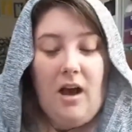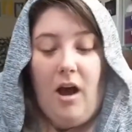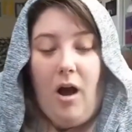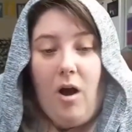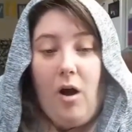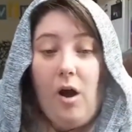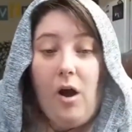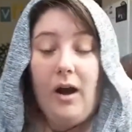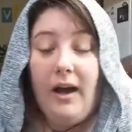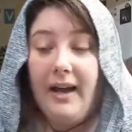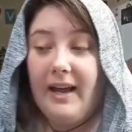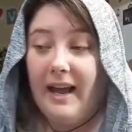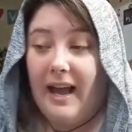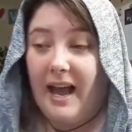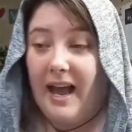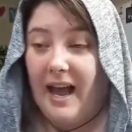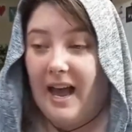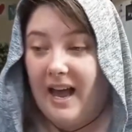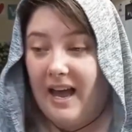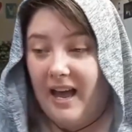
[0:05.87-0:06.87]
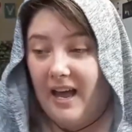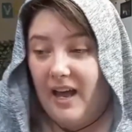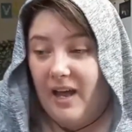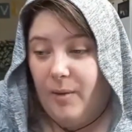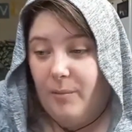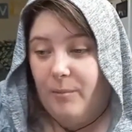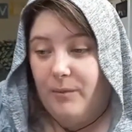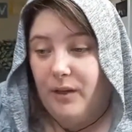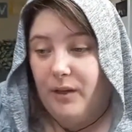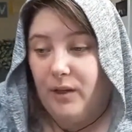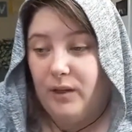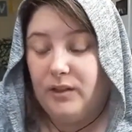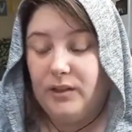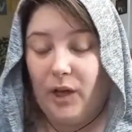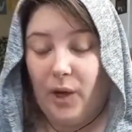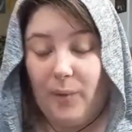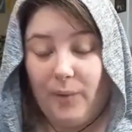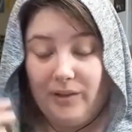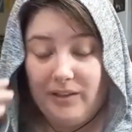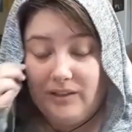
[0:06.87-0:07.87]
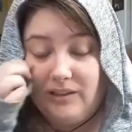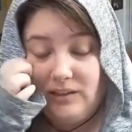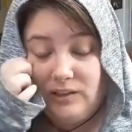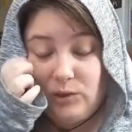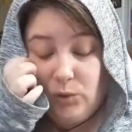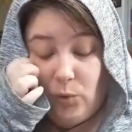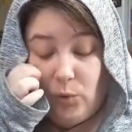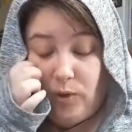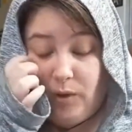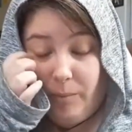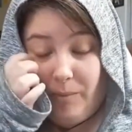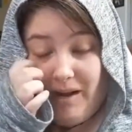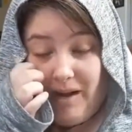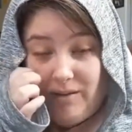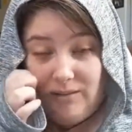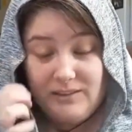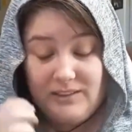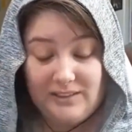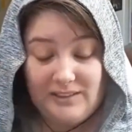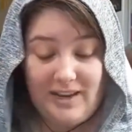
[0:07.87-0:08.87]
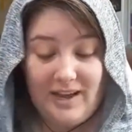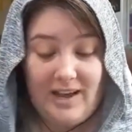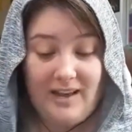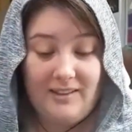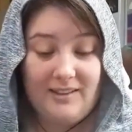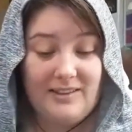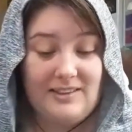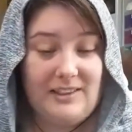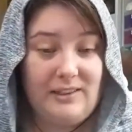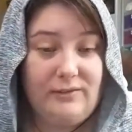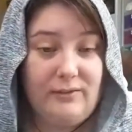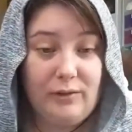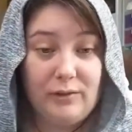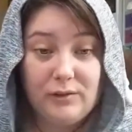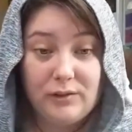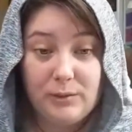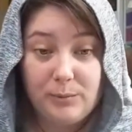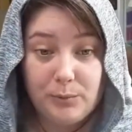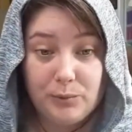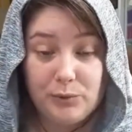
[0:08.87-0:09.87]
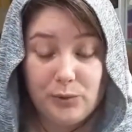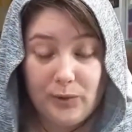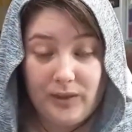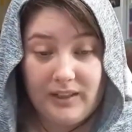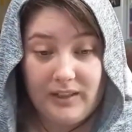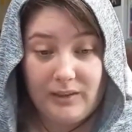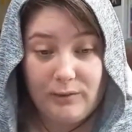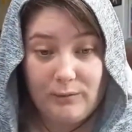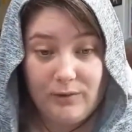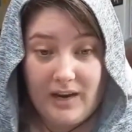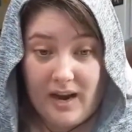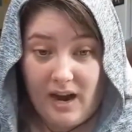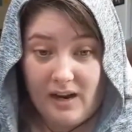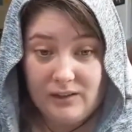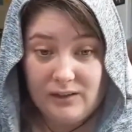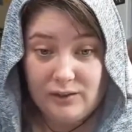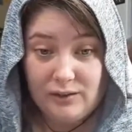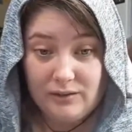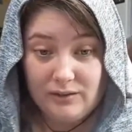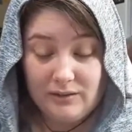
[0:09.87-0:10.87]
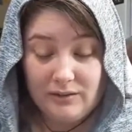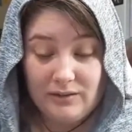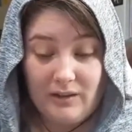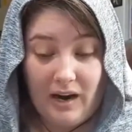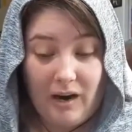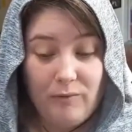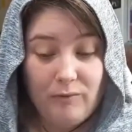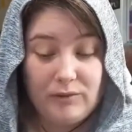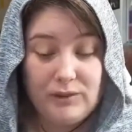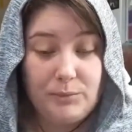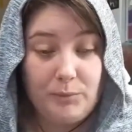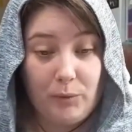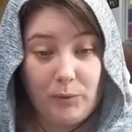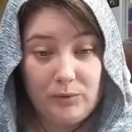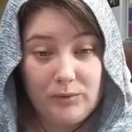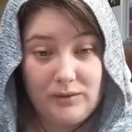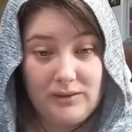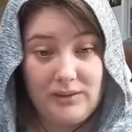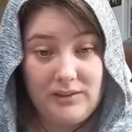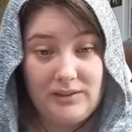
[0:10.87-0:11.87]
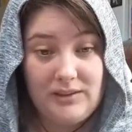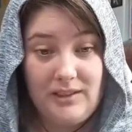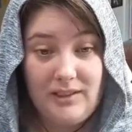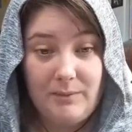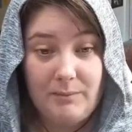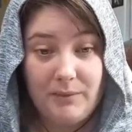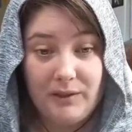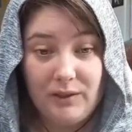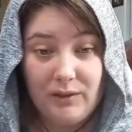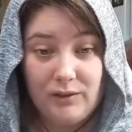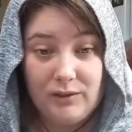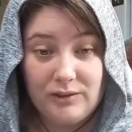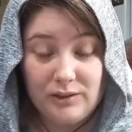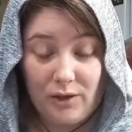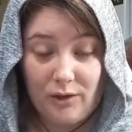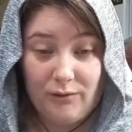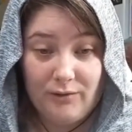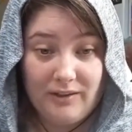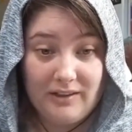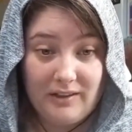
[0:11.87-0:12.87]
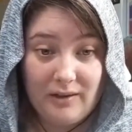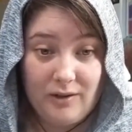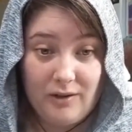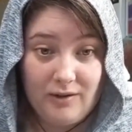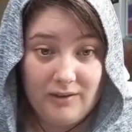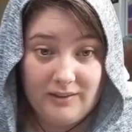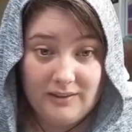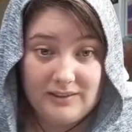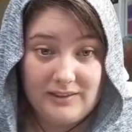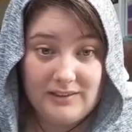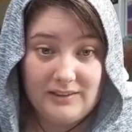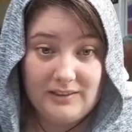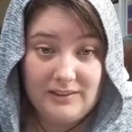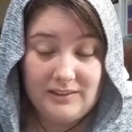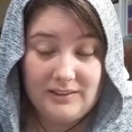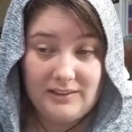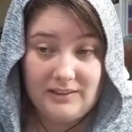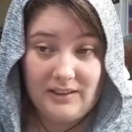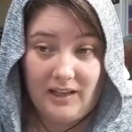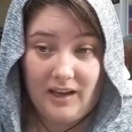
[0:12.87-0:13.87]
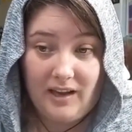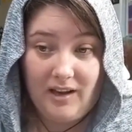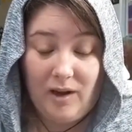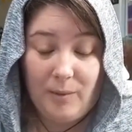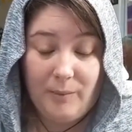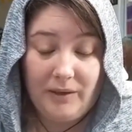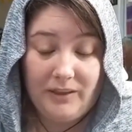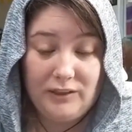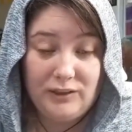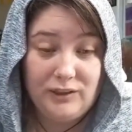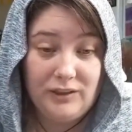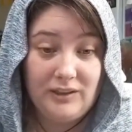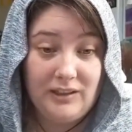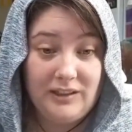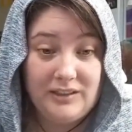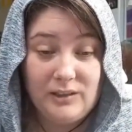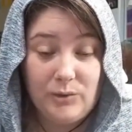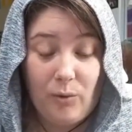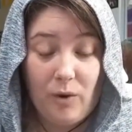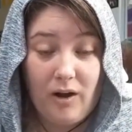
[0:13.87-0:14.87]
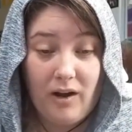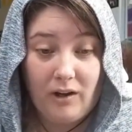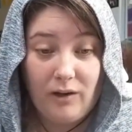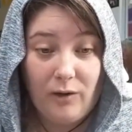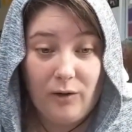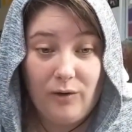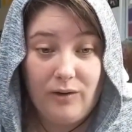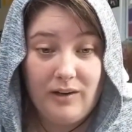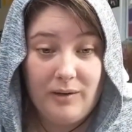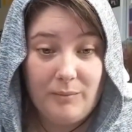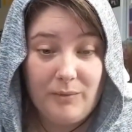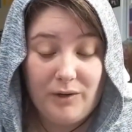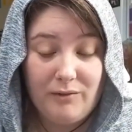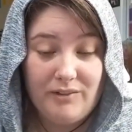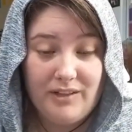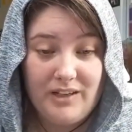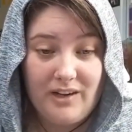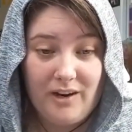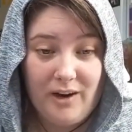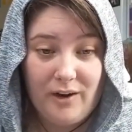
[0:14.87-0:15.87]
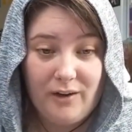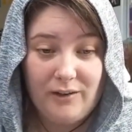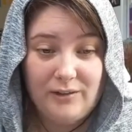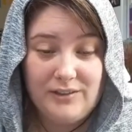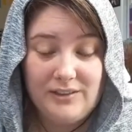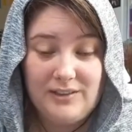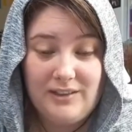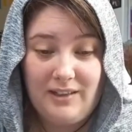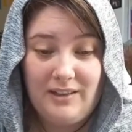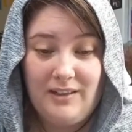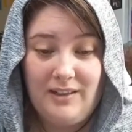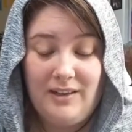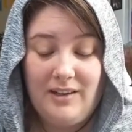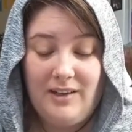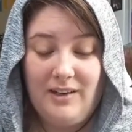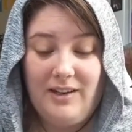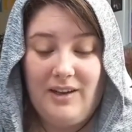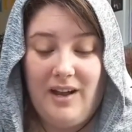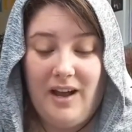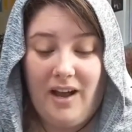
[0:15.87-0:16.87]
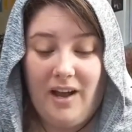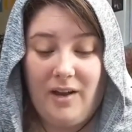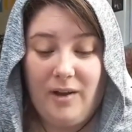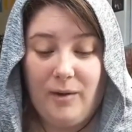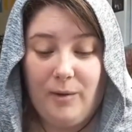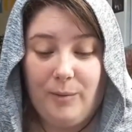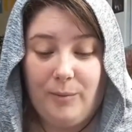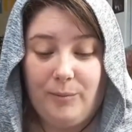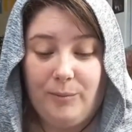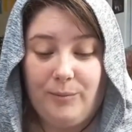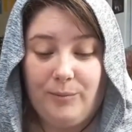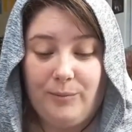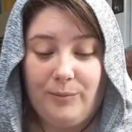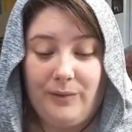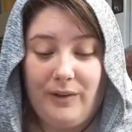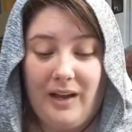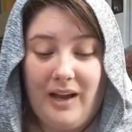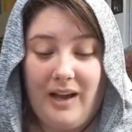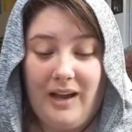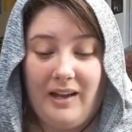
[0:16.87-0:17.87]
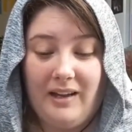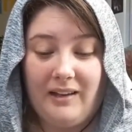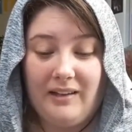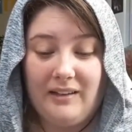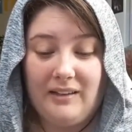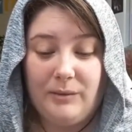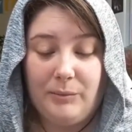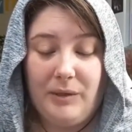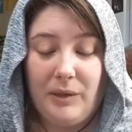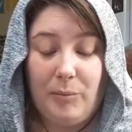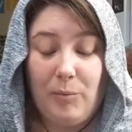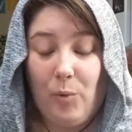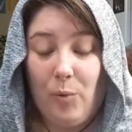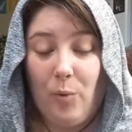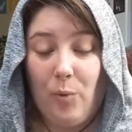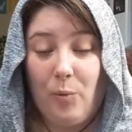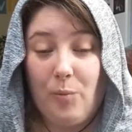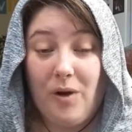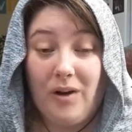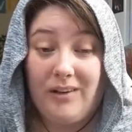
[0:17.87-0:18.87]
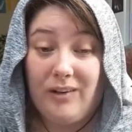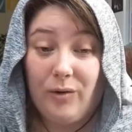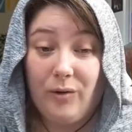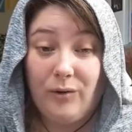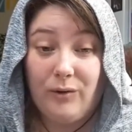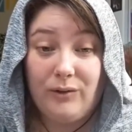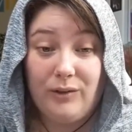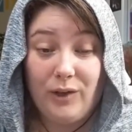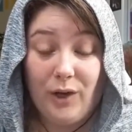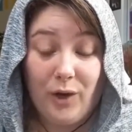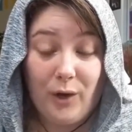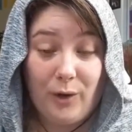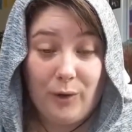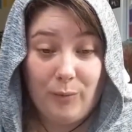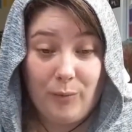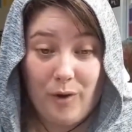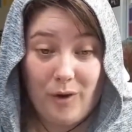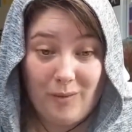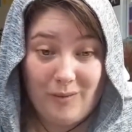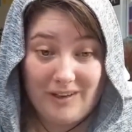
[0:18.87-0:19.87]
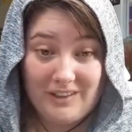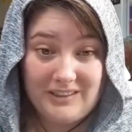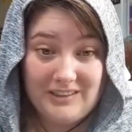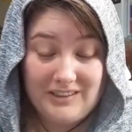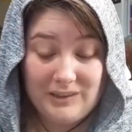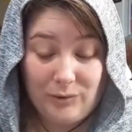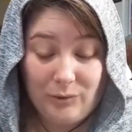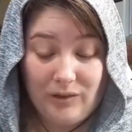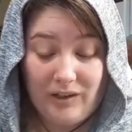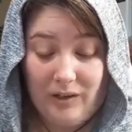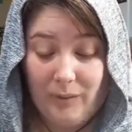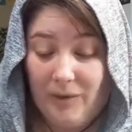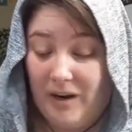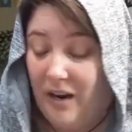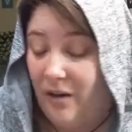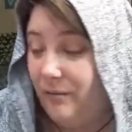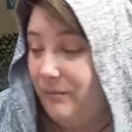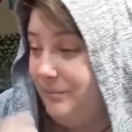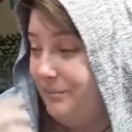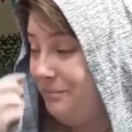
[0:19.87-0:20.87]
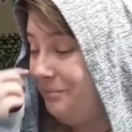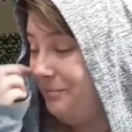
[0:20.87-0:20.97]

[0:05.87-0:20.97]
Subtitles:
I am going to talk about today the difference between reaction and response, because I realise that I mention this quite a lot in my videos, and people might not know what I'm actually talking about.